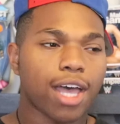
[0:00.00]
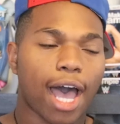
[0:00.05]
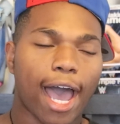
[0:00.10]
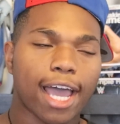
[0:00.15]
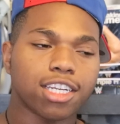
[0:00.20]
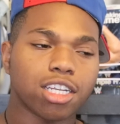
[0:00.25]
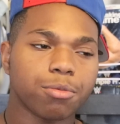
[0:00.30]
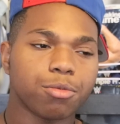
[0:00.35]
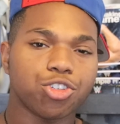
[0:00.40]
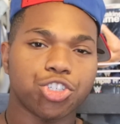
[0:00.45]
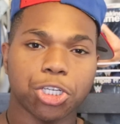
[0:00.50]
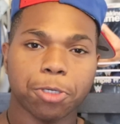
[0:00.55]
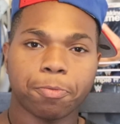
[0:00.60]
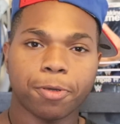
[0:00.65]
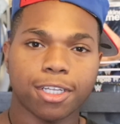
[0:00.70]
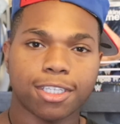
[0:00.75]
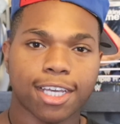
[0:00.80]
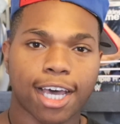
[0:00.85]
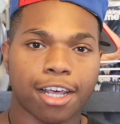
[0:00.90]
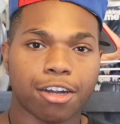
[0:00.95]
The
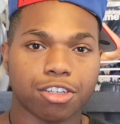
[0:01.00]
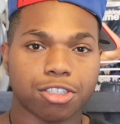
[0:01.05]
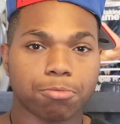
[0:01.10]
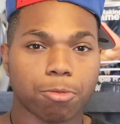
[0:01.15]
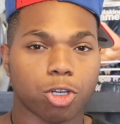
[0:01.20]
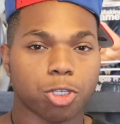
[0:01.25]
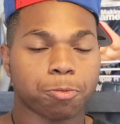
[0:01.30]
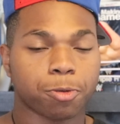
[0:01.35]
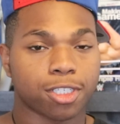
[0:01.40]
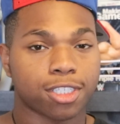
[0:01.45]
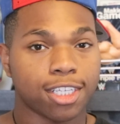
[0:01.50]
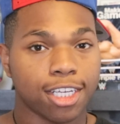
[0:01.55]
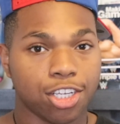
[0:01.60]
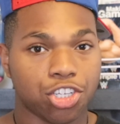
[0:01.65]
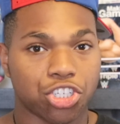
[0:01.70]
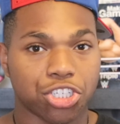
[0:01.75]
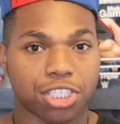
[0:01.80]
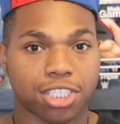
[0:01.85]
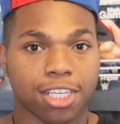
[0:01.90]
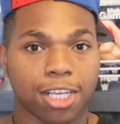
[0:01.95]
IWGP title is most
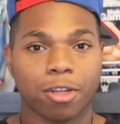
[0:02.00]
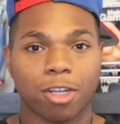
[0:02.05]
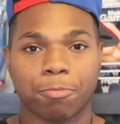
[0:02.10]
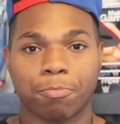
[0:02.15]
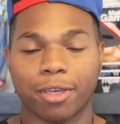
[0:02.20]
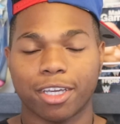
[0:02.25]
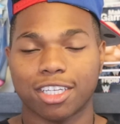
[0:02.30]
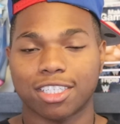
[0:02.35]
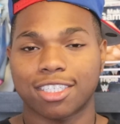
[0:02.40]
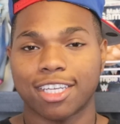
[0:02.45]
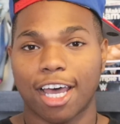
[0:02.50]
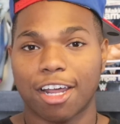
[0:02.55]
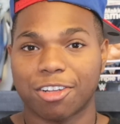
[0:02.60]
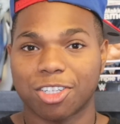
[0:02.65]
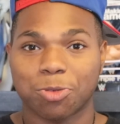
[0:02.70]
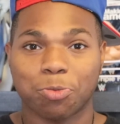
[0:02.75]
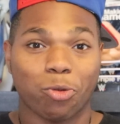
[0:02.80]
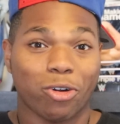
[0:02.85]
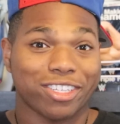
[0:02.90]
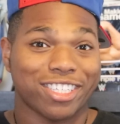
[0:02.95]
prestigious, but the biggest title
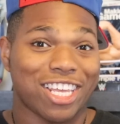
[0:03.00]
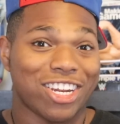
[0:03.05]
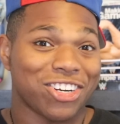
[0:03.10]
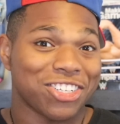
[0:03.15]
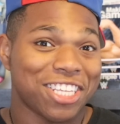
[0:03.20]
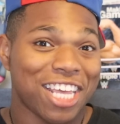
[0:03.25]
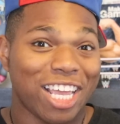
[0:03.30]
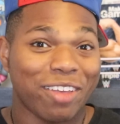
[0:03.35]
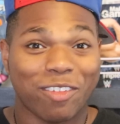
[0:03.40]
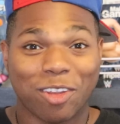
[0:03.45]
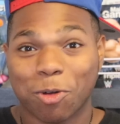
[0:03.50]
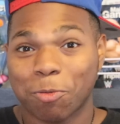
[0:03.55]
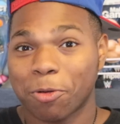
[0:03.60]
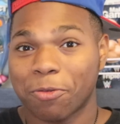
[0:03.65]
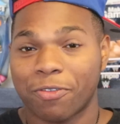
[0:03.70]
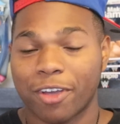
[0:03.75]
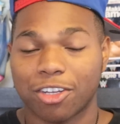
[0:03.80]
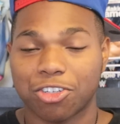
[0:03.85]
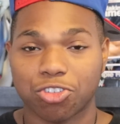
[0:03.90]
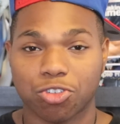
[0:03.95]
in sports entertainment or
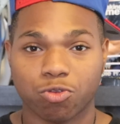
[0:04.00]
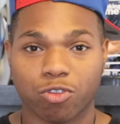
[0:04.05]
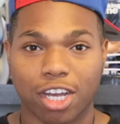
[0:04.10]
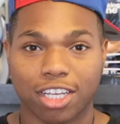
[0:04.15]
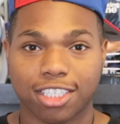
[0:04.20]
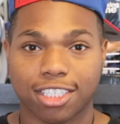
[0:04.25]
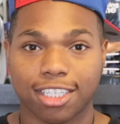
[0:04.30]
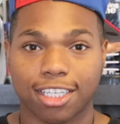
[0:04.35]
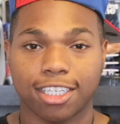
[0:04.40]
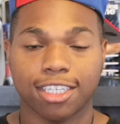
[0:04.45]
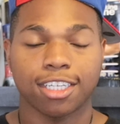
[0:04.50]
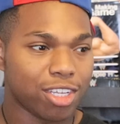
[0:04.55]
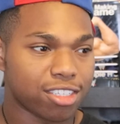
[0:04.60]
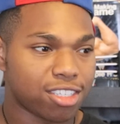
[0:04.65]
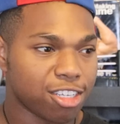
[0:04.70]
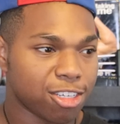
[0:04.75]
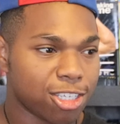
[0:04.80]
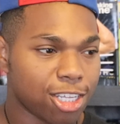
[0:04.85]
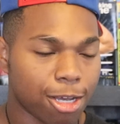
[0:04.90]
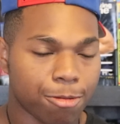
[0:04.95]
professional wrestling
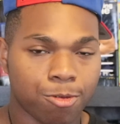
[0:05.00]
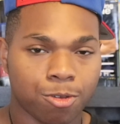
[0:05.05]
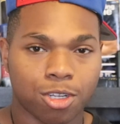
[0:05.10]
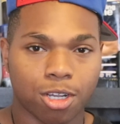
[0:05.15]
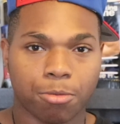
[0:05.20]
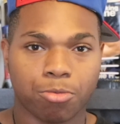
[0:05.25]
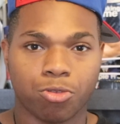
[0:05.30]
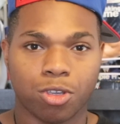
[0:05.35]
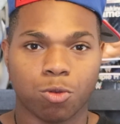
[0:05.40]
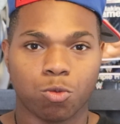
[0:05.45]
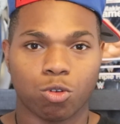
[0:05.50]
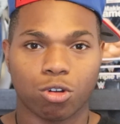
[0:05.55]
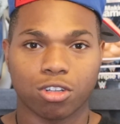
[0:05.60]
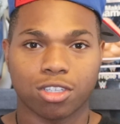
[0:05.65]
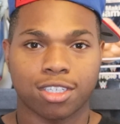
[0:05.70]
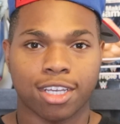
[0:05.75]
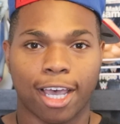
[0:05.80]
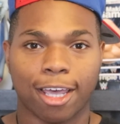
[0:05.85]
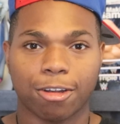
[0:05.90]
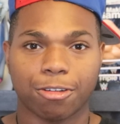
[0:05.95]
is the WWE
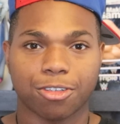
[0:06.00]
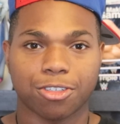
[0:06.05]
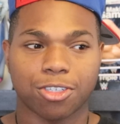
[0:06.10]
World title.